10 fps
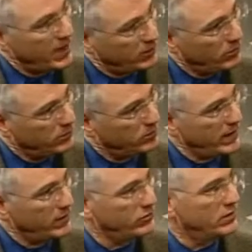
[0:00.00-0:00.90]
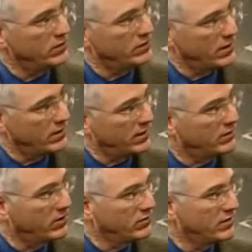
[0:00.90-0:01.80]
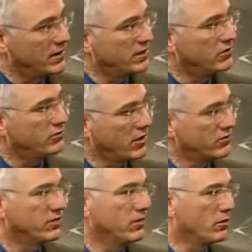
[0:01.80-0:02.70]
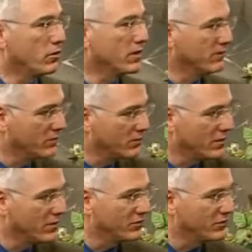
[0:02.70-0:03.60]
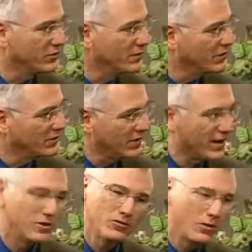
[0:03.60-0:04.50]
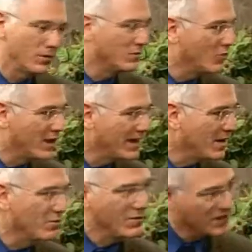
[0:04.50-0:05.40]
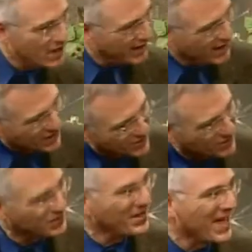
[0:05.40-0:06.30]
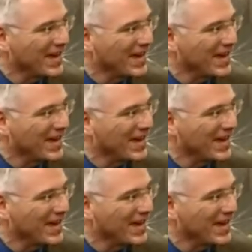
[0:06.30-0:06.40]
I told the patient that he just needed to trust in the Lord. And if you were another student, you'd say, you told him what? I mean, what kind of answer is